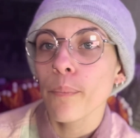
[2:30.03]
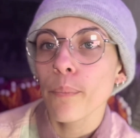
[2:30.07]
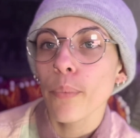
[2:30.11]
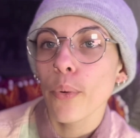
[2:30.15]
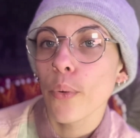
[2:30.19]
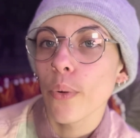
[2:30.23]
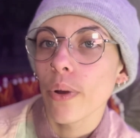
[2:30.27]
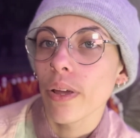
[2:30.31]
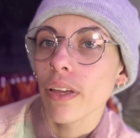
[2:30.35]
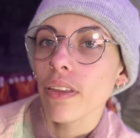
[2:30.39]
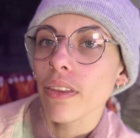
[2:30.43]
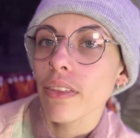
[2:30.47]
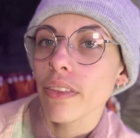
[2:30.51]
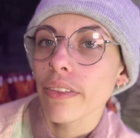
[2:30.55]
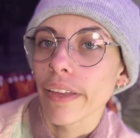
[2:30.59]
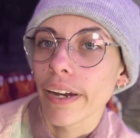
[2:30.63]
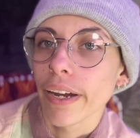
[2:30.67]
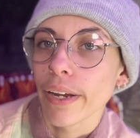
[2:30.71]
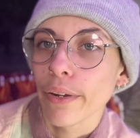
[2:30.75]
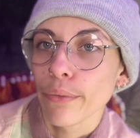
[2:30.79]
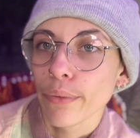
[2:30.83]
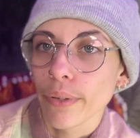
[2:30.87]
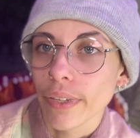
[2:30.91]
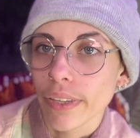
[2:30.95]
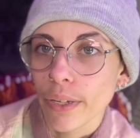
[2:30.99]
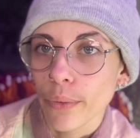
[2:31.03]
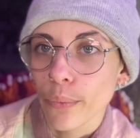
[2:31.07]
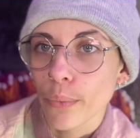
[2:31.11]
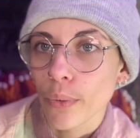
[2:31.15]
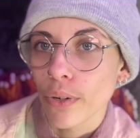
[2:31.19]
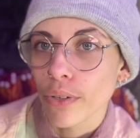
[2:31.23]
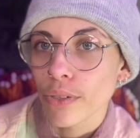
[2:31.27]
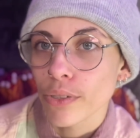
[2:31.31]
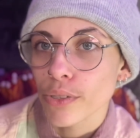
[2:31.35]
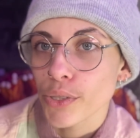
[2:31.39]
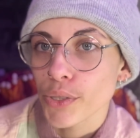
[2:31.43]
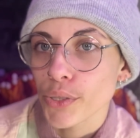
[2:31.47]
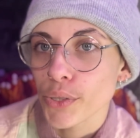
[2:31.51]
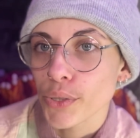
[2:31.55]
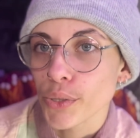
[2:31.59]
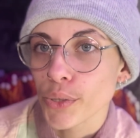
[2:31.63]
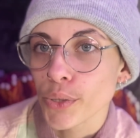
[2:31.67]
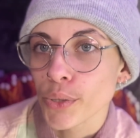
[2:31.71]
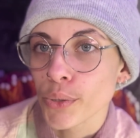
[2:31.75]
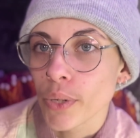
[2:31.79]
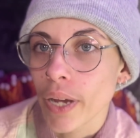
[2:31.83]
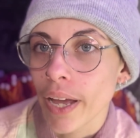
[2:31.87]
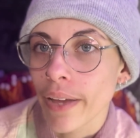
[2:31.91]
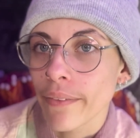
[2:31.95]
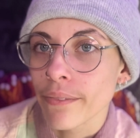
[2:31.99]
point that I really want
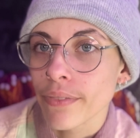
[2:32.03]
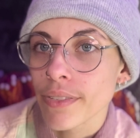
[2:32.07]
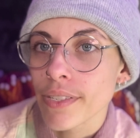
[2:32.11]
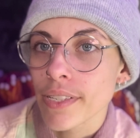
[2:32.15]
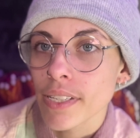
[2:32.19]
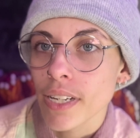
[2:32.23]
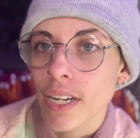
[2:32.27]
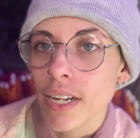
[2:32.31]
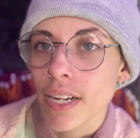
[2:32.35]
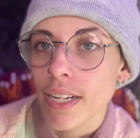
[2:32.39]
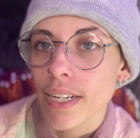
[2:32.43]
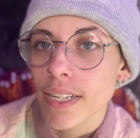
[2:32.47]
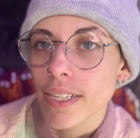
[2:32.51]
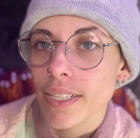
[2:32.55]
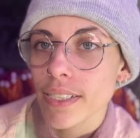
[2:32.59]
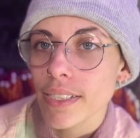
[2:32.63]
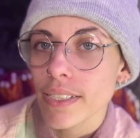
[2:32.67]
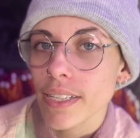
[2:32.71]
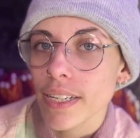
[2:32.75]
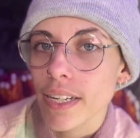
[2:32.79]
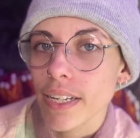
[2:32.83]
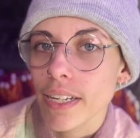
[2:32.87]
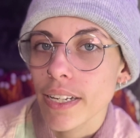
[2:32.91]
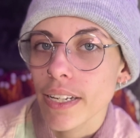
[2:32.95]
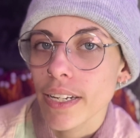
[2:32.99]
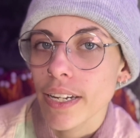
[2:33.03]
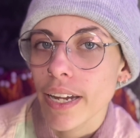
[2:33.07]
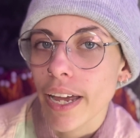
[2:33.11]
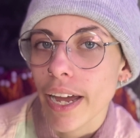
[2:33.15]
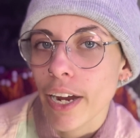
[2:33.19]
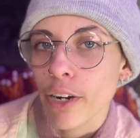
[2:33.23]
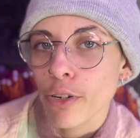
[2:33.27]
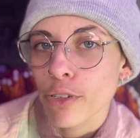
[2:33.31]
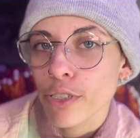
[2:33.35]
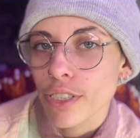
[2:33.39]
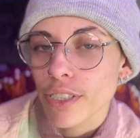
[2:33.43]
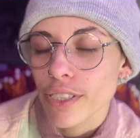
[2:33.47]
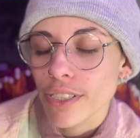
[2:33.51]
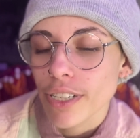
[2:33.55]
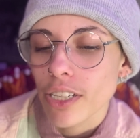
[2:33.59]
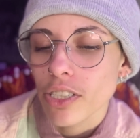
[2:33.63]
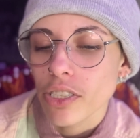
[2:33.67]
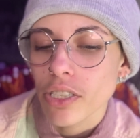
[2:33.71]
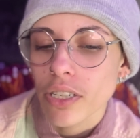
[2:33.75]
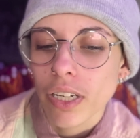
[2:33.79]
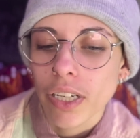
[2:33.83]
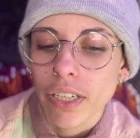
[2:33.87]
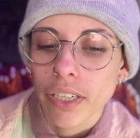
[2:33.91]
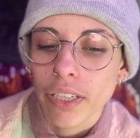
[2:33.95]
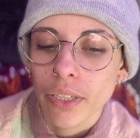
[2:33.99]
to emphasize in our
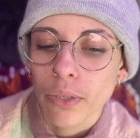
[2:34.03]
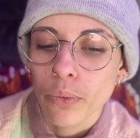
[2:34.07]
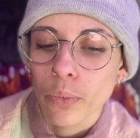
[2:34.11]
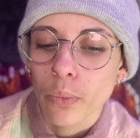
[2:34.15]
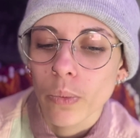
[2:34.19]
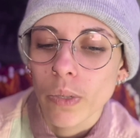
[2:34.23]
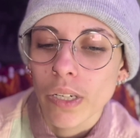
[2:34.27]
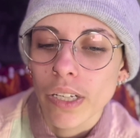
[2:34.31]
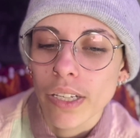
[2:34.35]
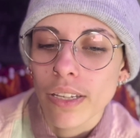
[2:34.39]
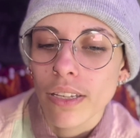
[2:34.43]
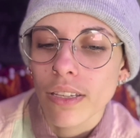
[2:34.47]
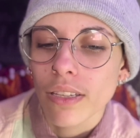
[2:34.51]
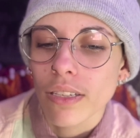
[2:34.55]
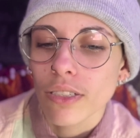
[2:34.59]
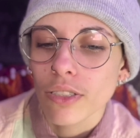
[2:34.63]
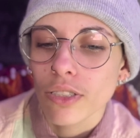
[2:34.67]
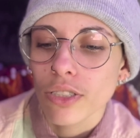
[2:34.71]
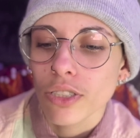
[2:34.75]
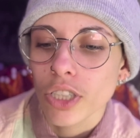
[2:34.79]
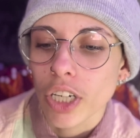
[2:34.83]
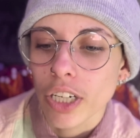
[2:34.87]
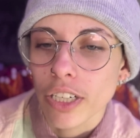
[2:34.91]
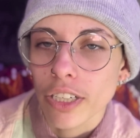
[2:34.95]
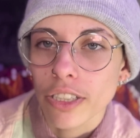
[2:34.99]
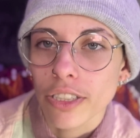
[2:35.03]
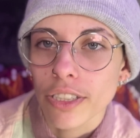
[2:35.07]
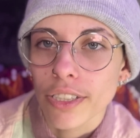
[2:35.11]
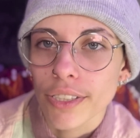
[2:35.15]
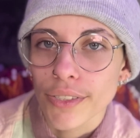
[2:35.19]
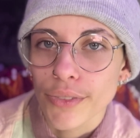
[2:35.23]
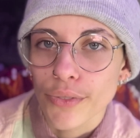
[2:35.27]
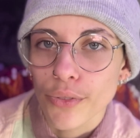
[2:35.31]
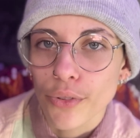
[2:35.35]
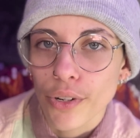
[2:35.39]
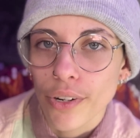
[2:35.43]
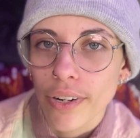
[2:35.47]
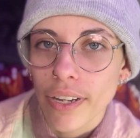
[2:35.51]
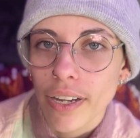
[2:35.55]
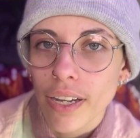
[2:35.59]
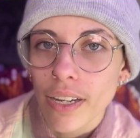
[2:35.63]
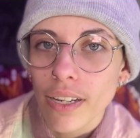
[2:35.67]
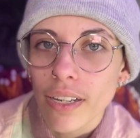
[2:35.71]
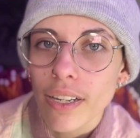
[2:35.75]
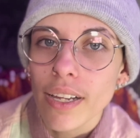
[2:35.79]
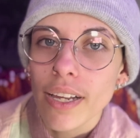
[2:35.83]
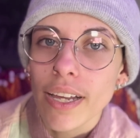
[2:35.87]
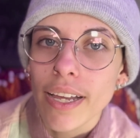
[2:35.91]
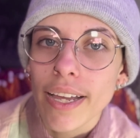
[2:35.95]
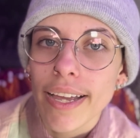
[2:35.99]
discussion here with gender dysphoria
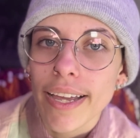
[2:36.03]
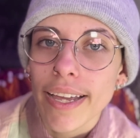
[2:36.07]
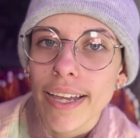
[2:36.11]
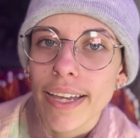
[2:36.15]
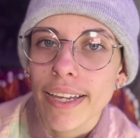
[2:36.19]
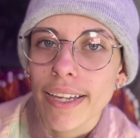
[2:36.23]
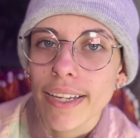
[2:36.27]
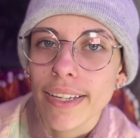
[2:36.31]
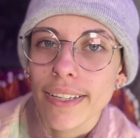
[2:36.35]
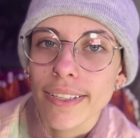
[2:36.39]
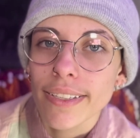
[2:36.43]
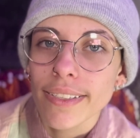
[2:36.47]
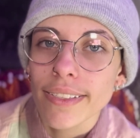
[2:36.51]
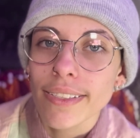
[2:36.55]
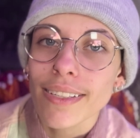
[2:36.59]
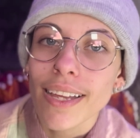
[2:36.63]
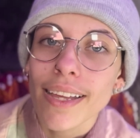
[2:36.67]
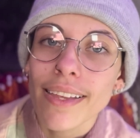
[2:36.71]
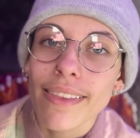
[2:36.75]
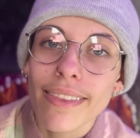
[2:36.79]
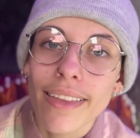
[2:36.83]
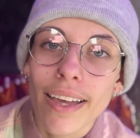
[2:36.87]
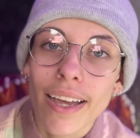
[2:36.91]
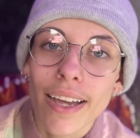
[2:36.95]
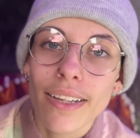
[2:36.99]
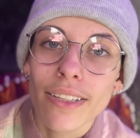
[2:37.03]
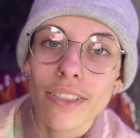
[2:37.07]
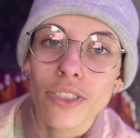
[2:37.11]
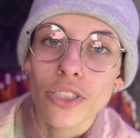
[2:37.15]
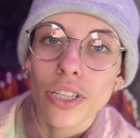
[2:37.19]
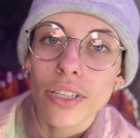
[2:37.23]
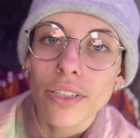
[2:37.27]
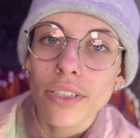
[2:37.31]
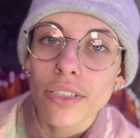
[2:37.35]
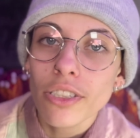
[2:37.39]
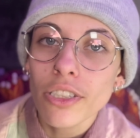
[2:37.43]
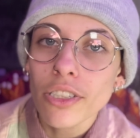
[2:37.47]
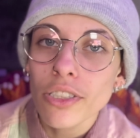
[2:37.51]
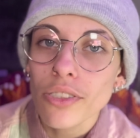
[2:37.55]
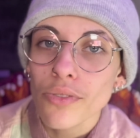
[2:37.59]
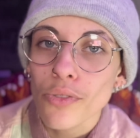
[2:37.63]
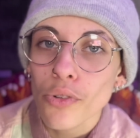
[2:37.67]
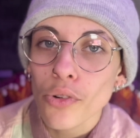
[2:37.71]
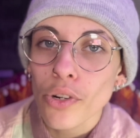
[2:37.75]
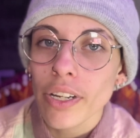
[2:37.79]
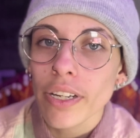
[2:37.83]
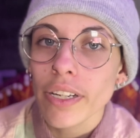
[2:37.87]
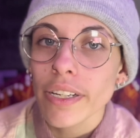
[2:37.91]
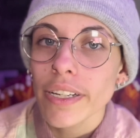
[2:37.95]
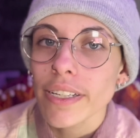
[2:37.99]
is that gender
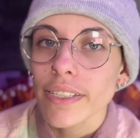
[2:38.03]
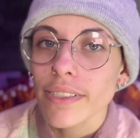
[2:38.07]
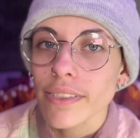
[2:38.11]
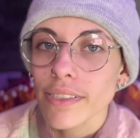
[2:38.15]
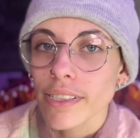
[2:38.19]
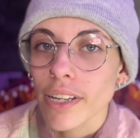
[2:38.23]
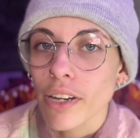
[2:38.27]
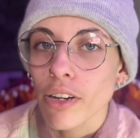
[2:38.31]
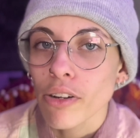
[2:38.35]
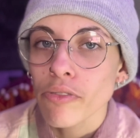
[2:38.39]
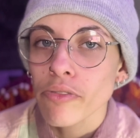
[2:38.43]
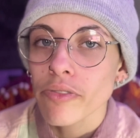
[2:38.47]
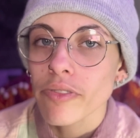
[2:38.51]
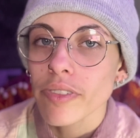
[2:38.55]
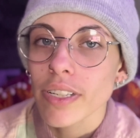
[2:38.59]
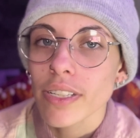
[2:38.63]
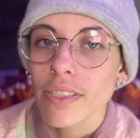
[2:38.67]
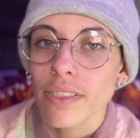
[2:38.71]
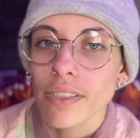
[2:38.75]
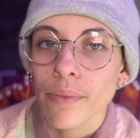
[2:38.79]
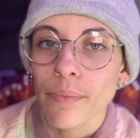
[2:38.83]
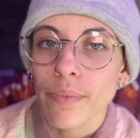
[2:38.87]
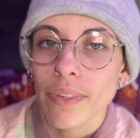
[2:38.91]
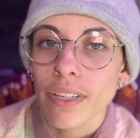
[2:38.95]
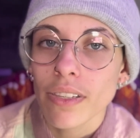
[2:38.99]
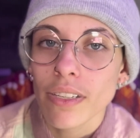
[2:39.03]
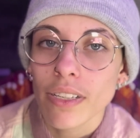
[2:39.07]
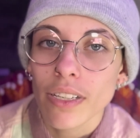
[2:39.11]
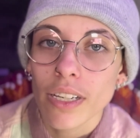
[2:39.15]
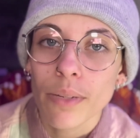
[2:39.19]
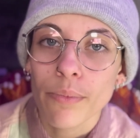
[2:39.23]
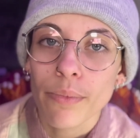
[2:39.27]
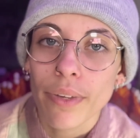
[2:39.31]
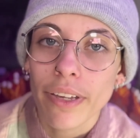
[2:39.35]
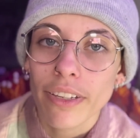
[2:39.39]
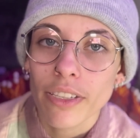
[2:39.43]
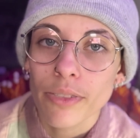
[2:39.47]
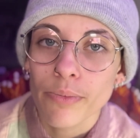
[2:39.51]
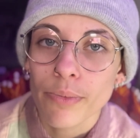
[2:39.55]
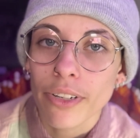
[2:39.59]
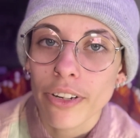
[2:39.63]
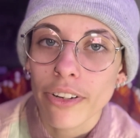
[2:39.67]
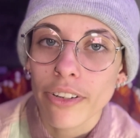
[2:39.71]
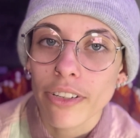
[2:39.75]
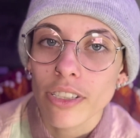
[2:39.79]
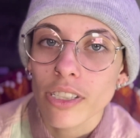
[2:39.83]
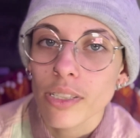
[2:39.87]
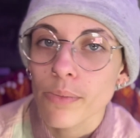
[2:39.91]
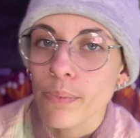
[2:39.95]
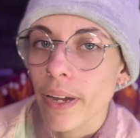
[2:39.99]
dysphoria itself is something that can be
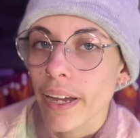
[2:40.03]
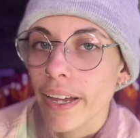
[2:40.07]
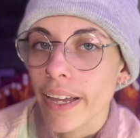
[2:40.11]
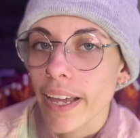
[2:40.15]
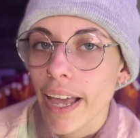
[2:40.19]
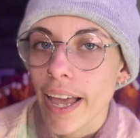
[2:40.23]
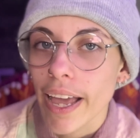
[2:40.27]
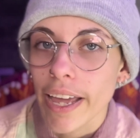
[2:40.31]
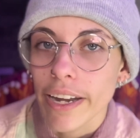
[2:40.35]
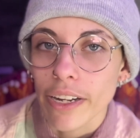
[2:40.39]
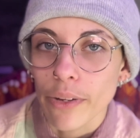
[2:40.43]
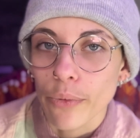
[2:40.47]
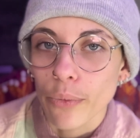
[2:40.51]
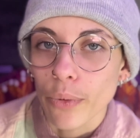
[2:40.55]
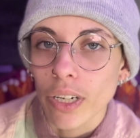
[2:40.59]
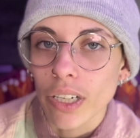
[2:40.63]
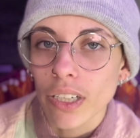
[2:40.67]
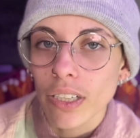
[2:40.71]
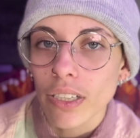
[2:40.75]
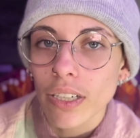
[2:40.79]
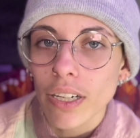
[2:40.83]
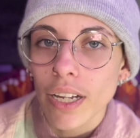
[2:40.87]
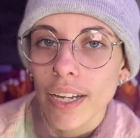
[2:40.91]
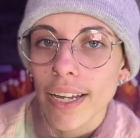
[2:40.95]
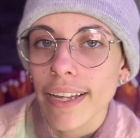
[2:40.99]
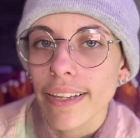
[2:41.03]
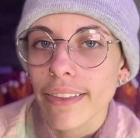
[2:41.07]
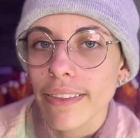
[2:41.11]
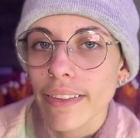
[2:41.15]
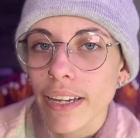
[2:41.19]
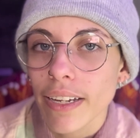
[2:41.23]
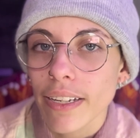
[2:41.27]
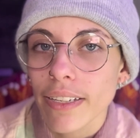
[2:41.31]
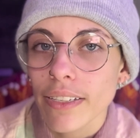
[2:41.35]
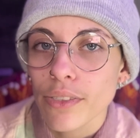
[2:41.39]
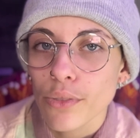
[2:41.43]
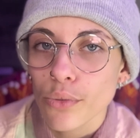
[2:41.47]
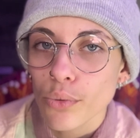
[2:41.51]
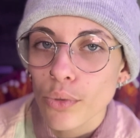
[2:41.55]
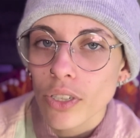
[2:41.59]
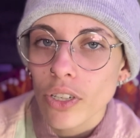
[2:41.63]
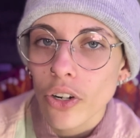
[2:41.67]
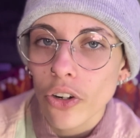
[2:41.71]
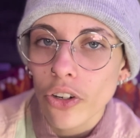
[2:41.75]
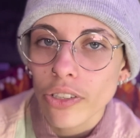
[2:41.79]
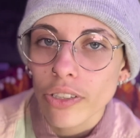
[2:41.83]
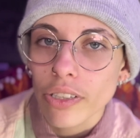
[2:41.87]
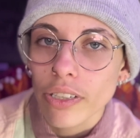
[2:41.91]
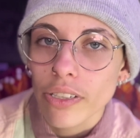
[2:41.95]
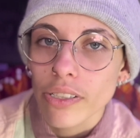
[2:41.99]
experienced by anyone, and that is
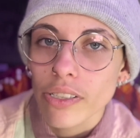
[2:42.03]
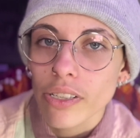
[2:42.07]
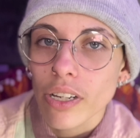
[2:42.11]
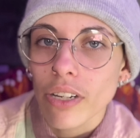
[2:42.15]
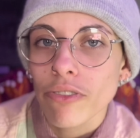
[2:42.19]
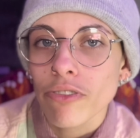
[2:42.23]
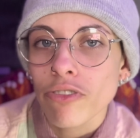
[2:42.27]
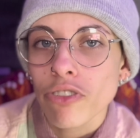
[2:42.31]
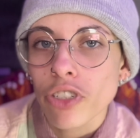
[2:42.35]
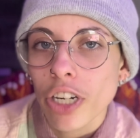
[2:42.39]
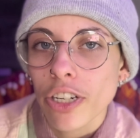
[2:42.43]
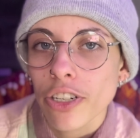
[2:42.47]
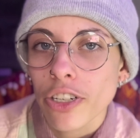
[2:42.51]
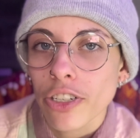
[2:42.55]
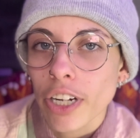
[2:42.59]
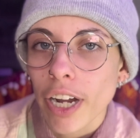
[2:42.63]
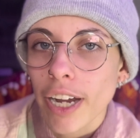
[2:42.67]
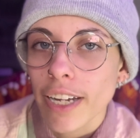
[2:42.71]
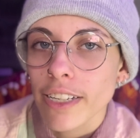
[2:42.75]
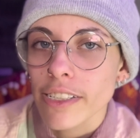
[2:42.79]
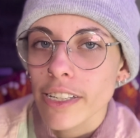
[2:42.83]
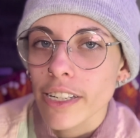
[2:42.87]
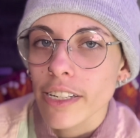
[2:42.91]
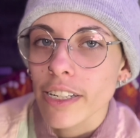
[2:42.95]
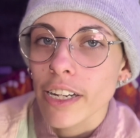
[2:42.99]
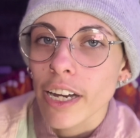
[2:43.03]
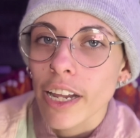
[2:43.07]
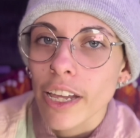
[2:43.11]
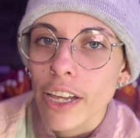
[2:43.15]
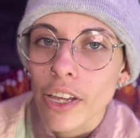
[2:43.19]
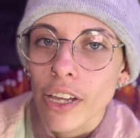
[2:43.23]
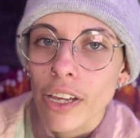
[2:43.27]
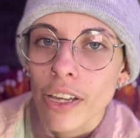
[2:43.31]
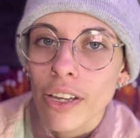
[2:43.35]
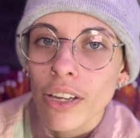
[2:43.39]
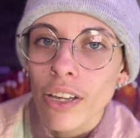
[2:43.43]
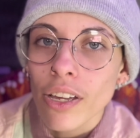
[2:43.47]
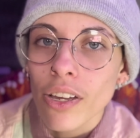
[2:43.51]
regardless of gender identity.